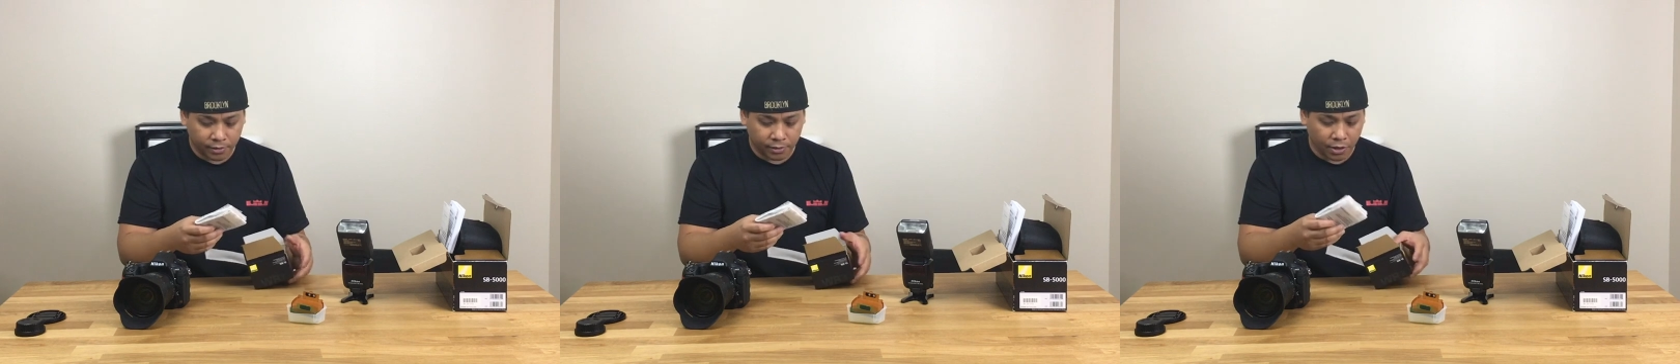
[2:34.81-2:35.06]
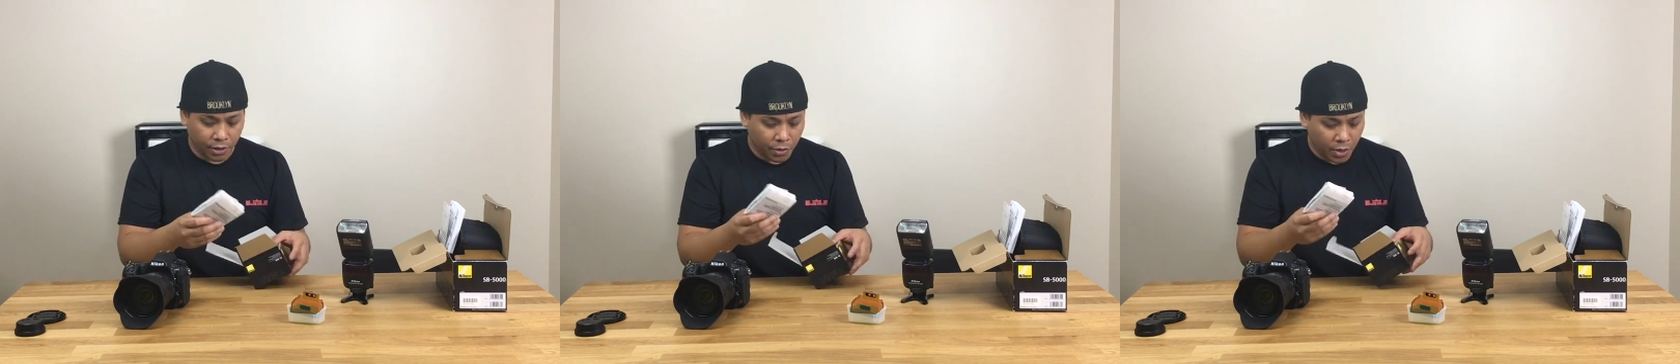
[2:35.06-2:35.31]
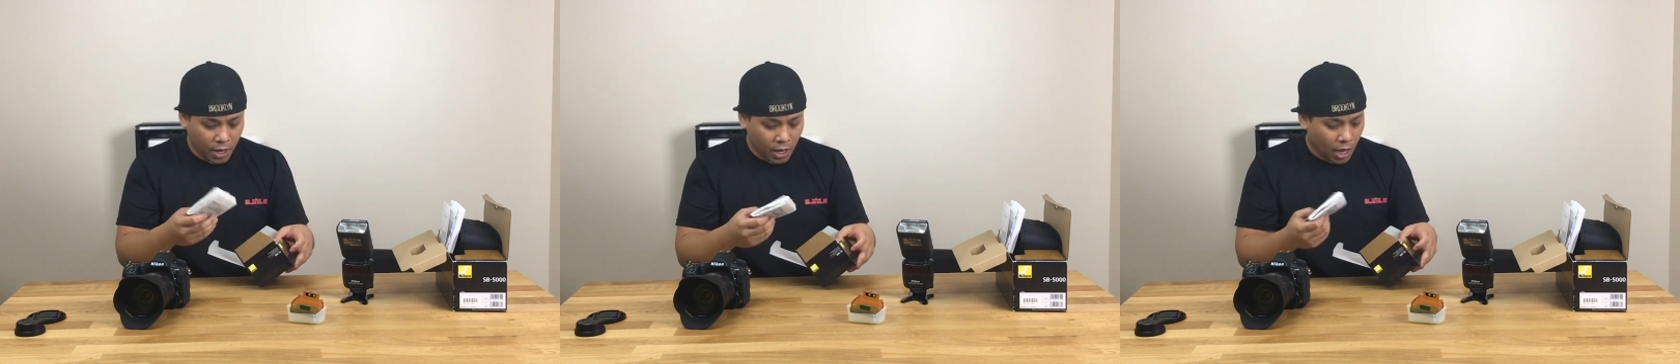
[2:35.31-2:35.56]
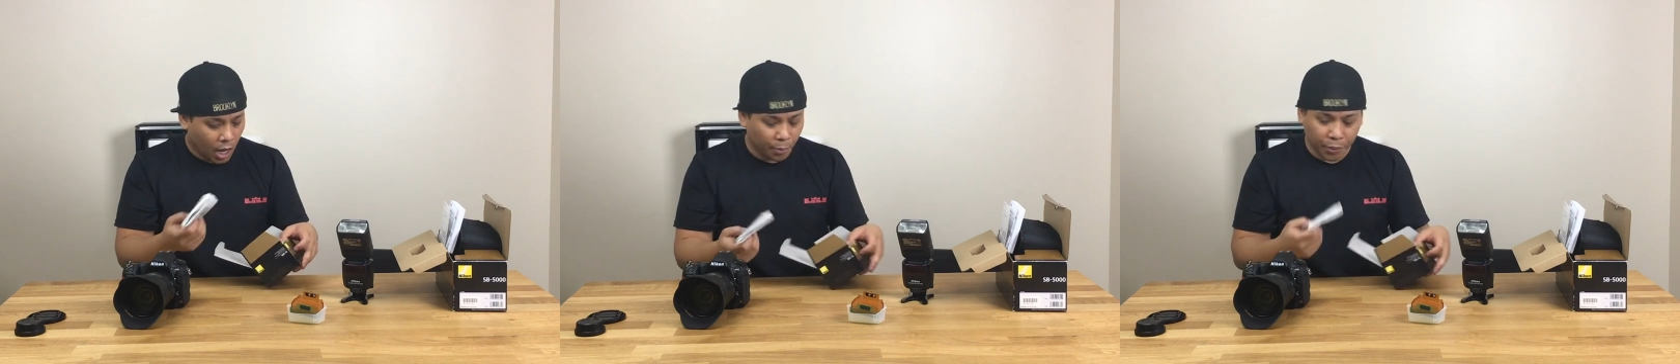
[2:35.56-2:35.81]
So
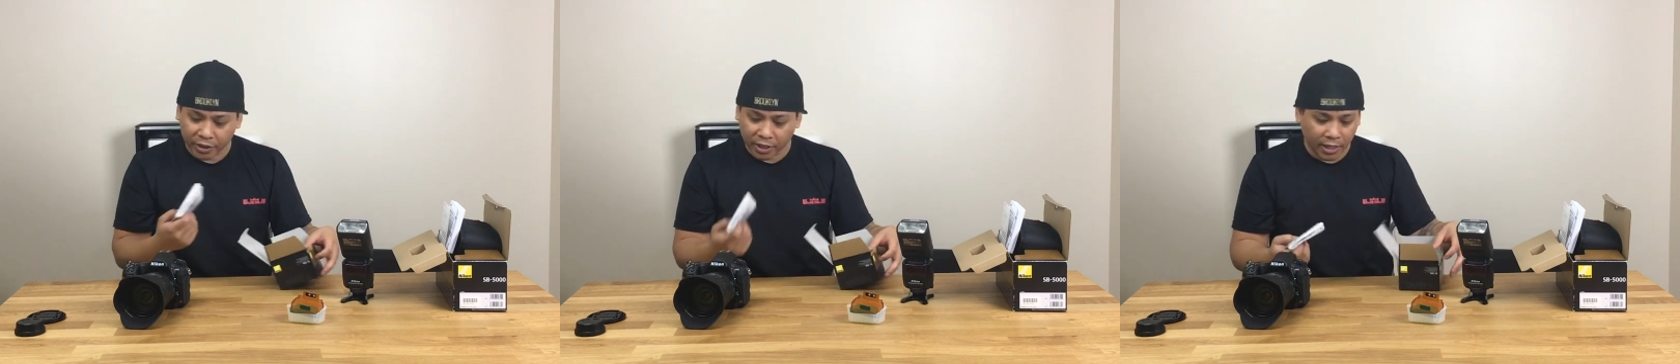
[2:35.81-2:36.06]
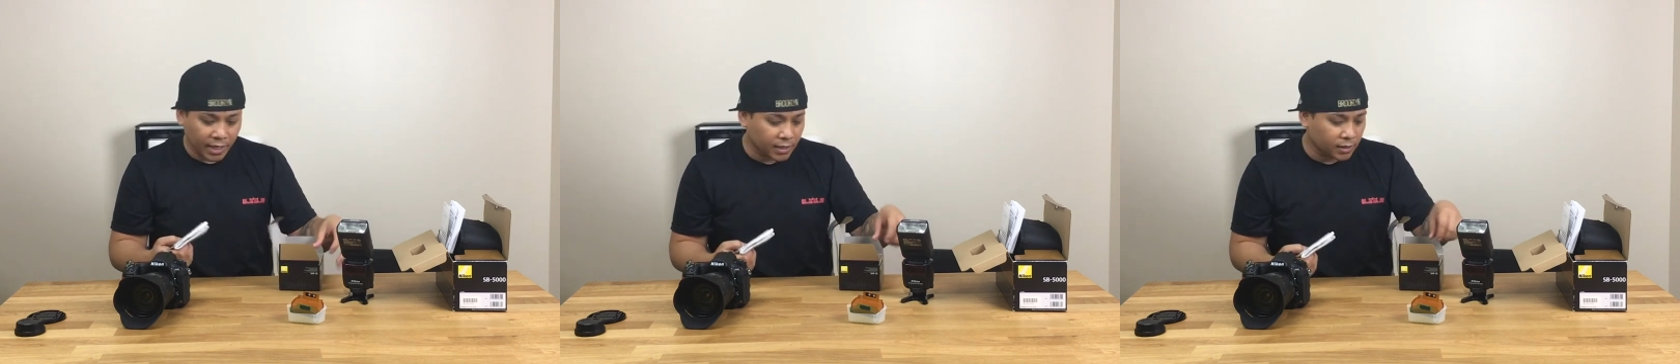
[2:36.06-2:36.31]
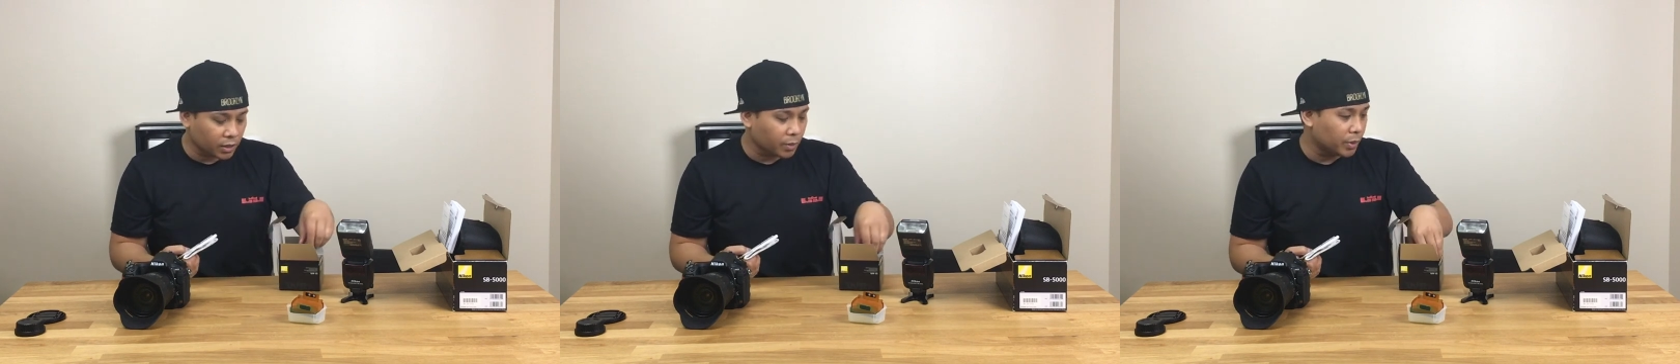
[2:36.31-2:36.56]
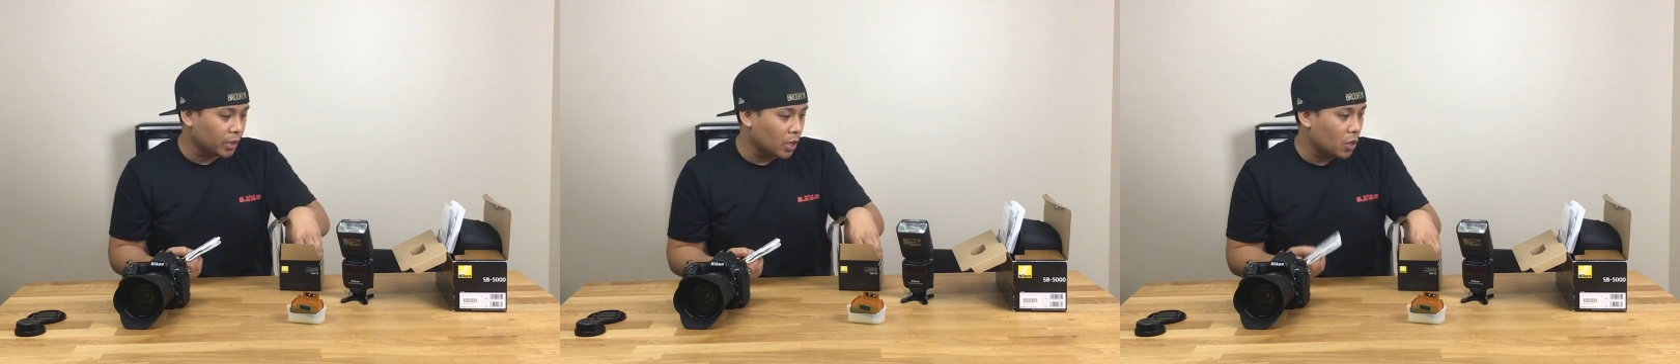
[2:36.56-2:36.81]
I'll put the links on the
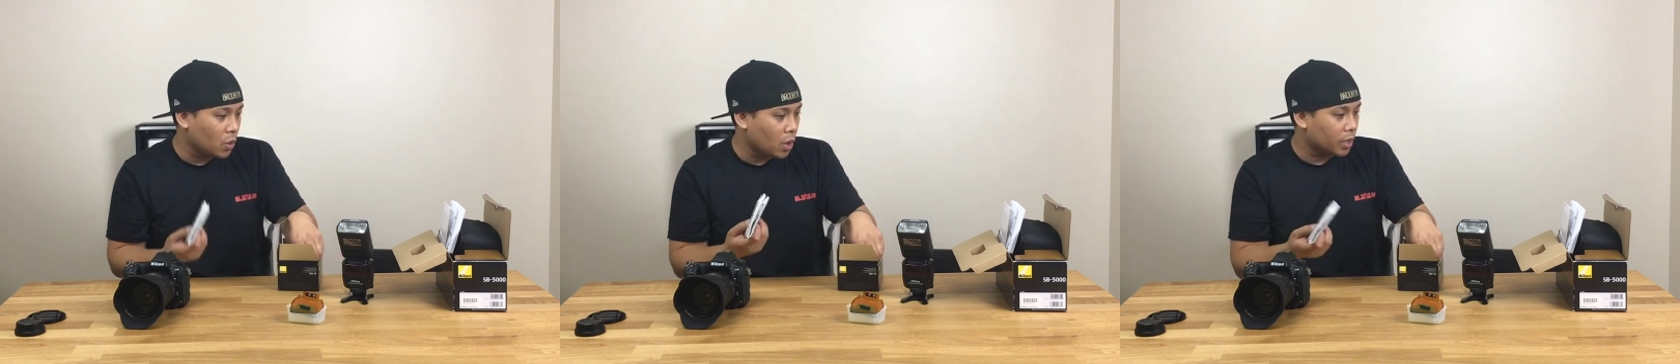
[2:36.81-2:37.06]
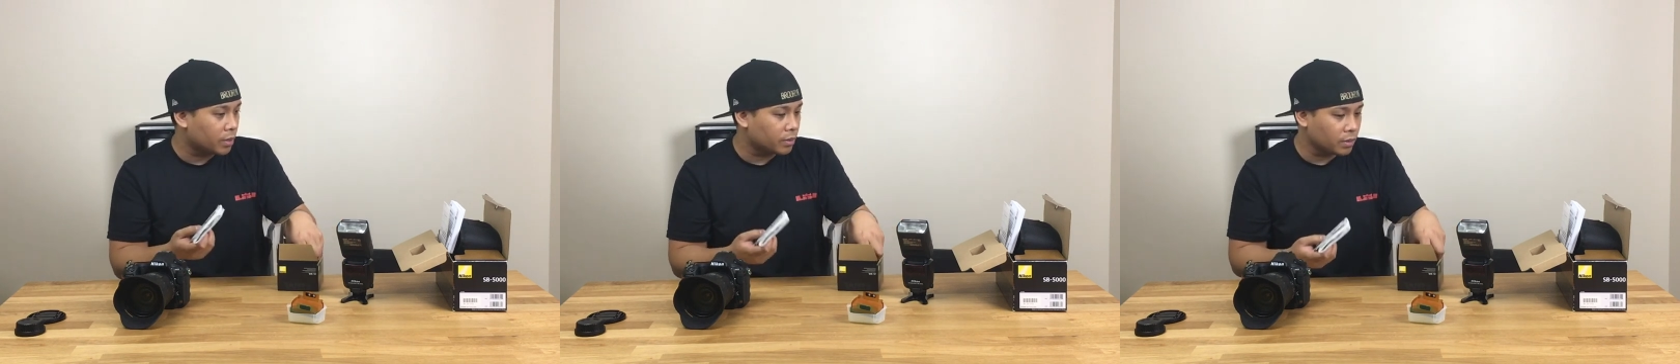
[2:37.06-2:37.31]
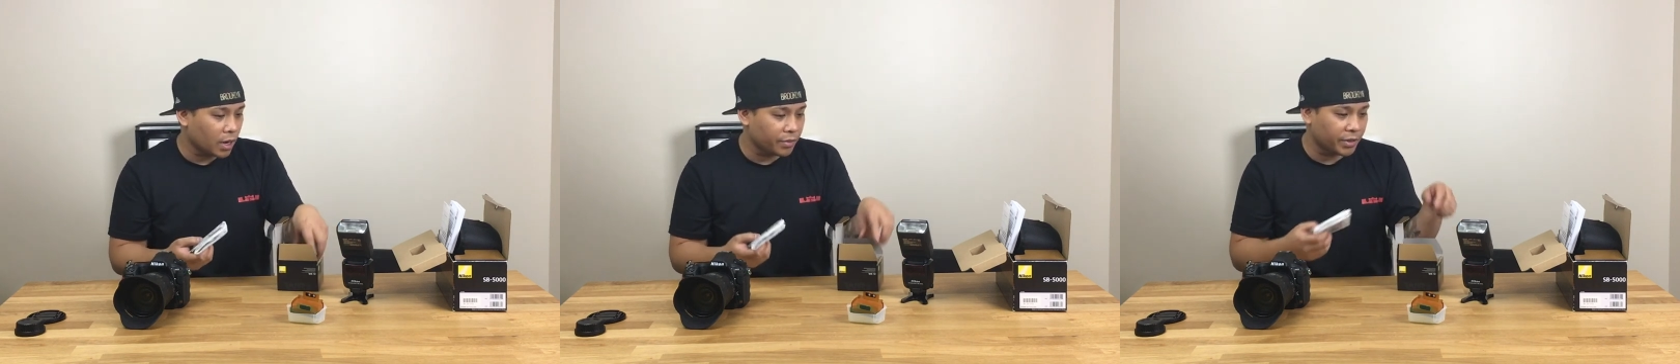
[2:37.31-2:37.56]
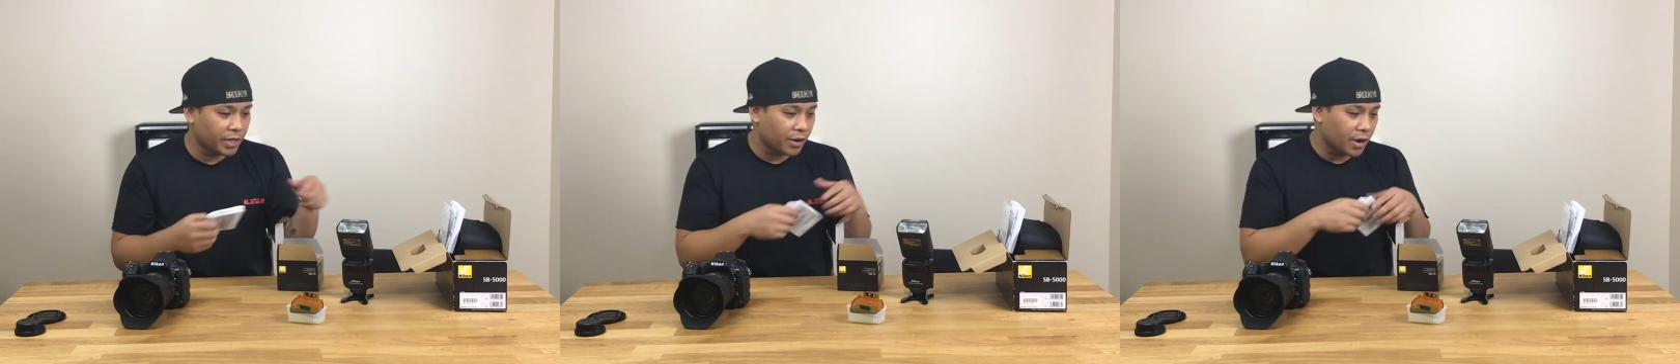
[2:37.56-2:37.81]
below on
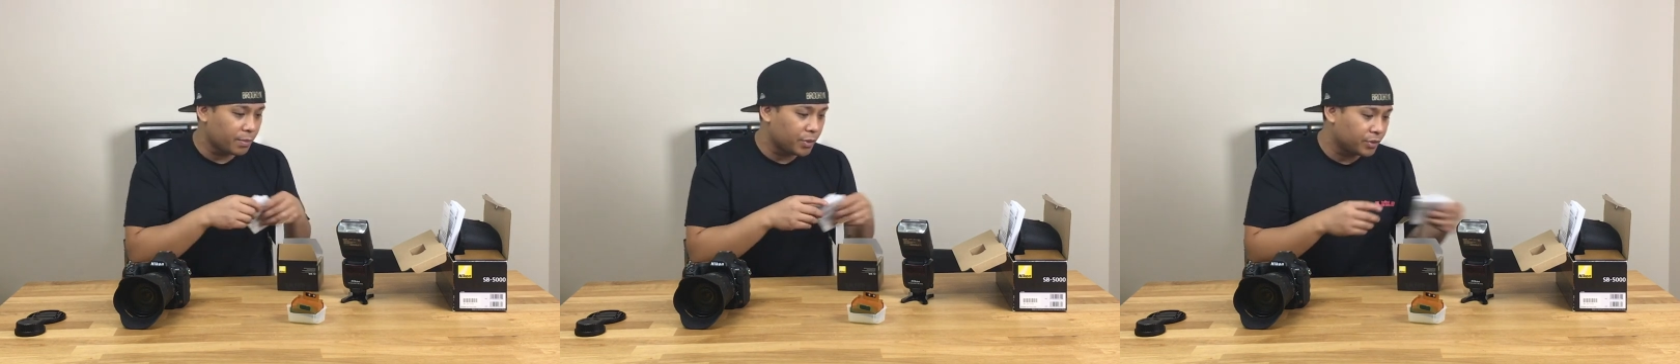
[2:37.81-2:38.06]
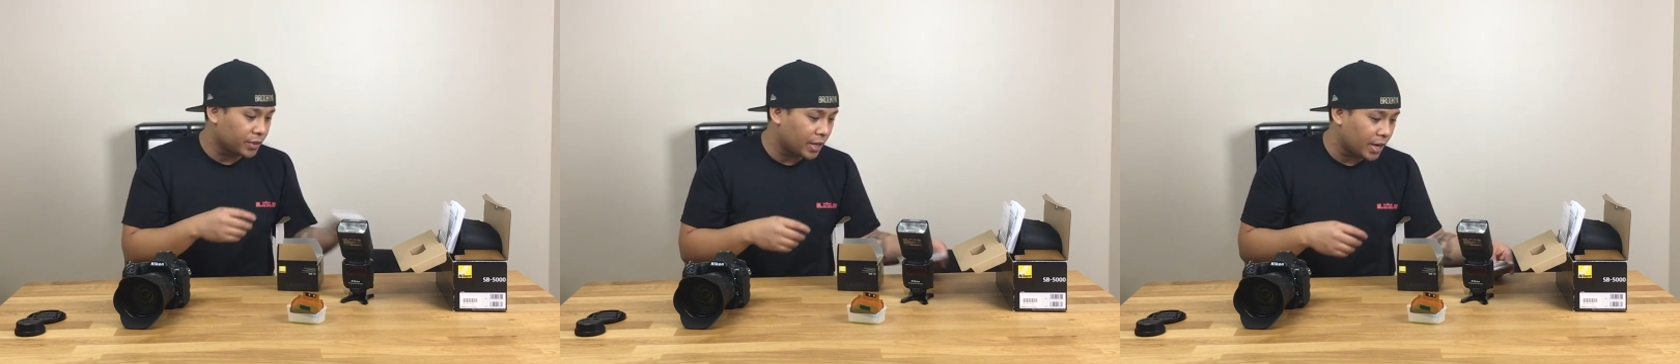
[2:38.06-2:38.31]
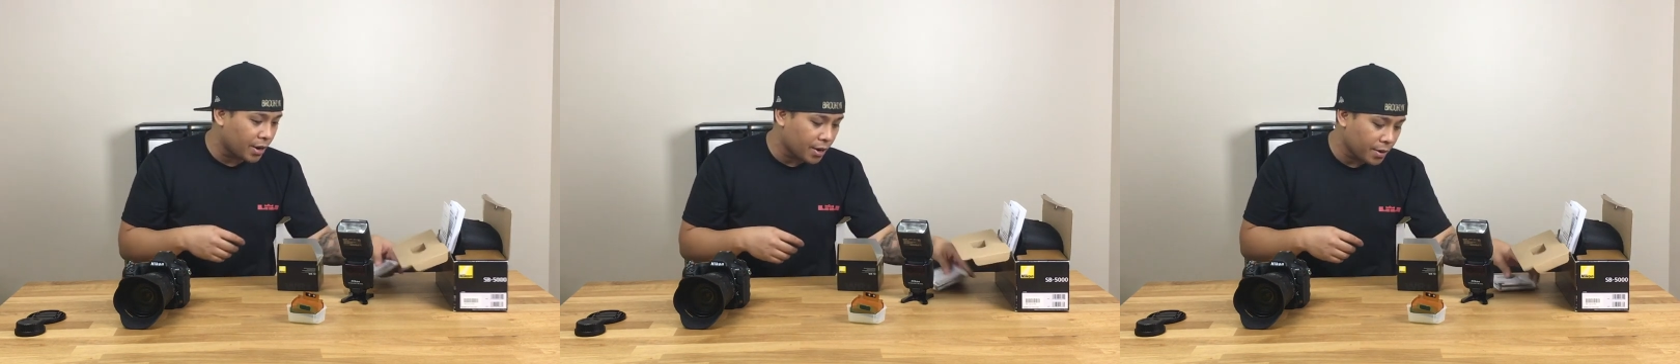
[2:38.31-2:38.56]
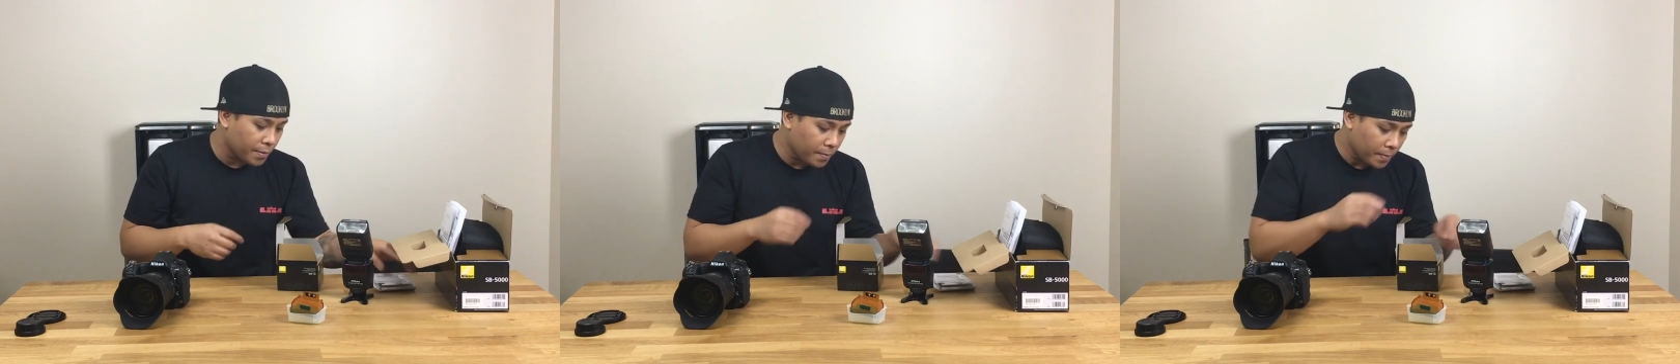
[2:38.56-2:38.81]
the gear I'm using
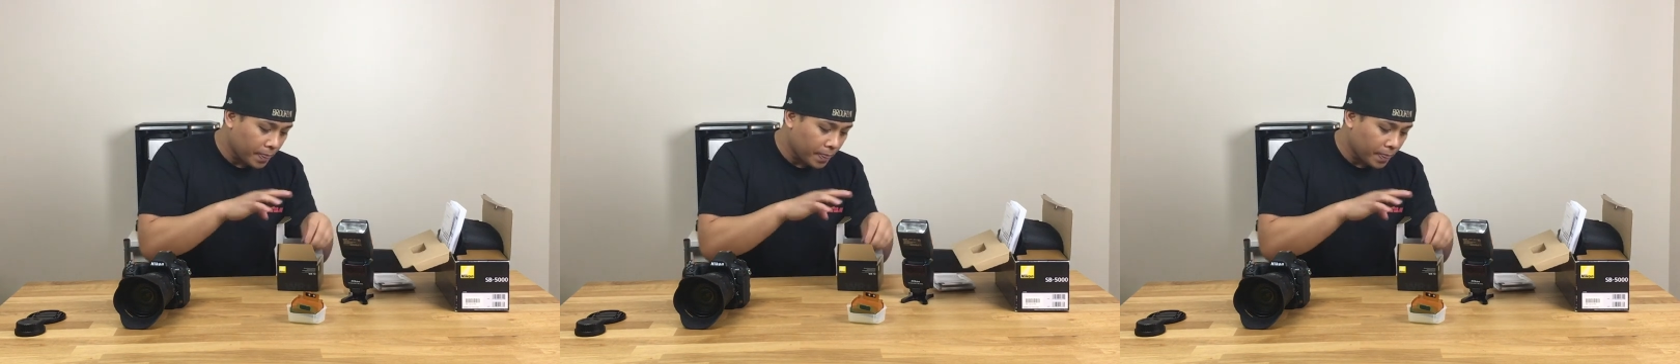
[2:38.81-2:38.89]
here.